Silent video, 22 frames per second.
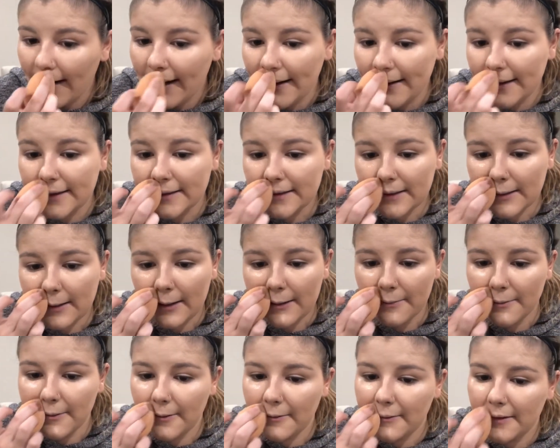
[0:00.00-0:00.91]
And this
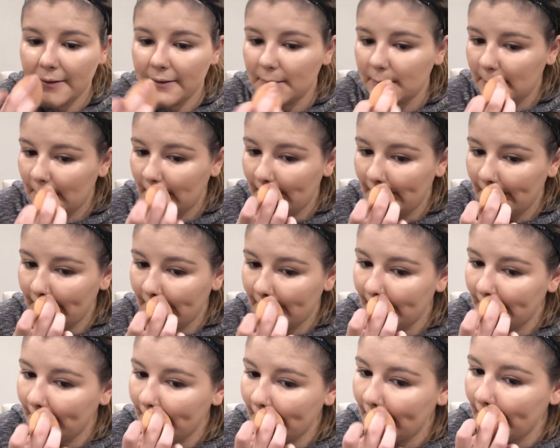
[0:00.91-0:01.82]
Colourpop concealer
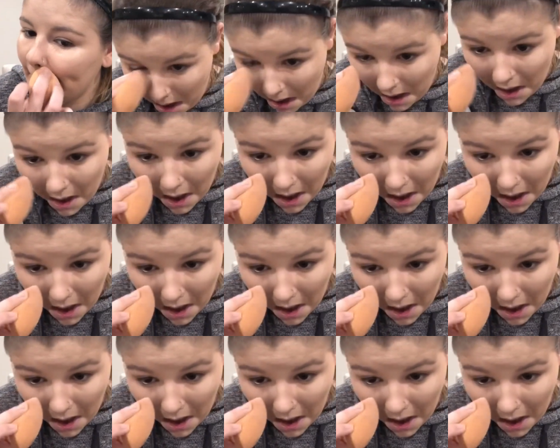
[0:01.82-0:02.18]
is really good.